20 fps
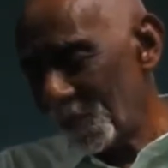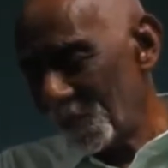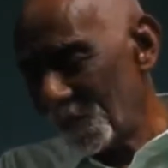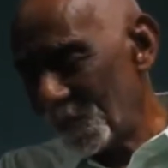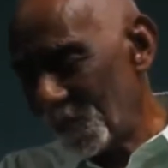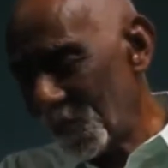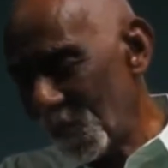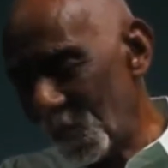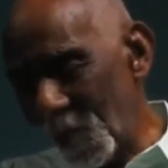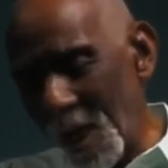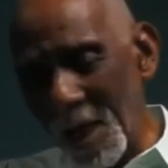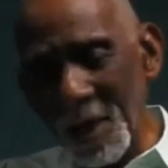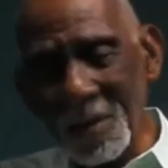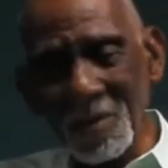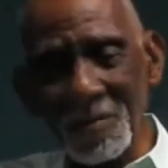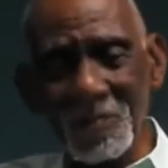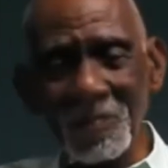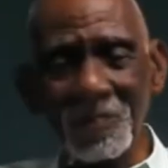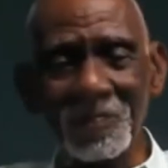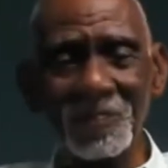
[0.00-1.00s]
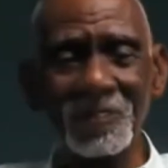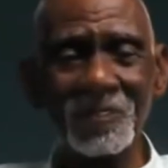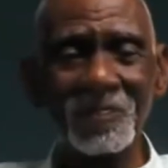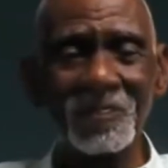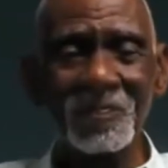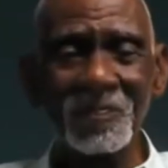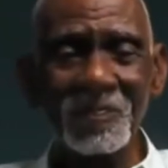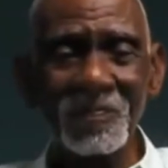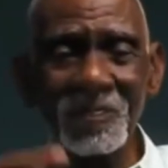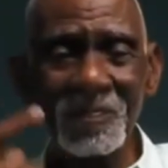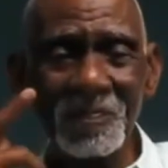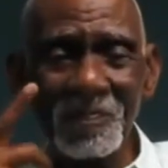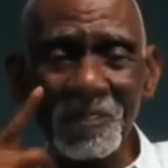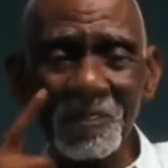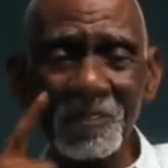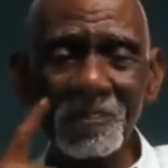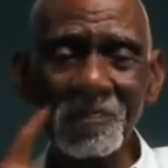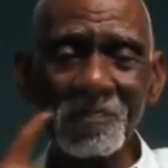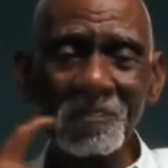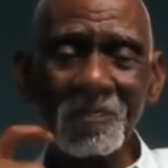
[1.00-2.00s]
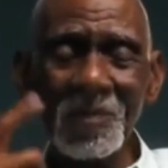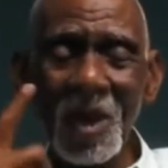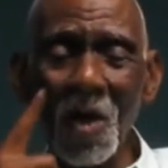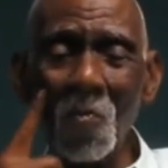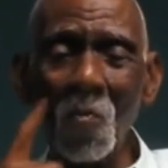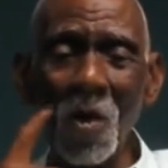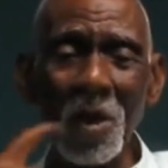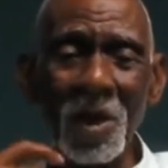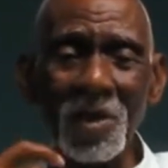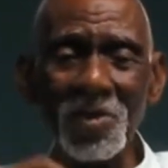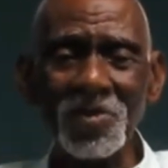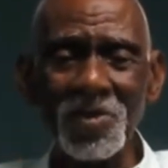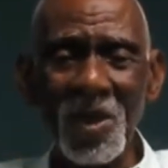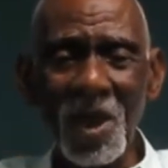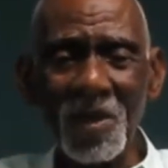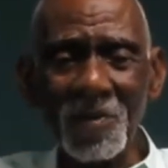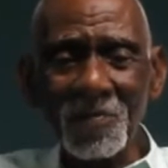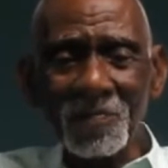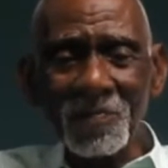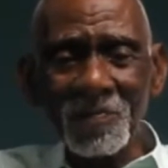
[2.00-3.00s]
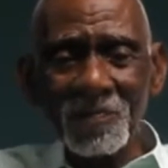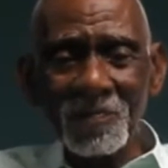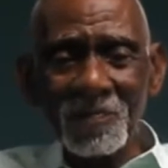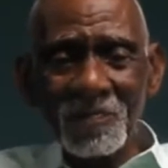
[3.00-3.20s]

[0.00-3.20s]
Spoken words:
Well, they're one and the same.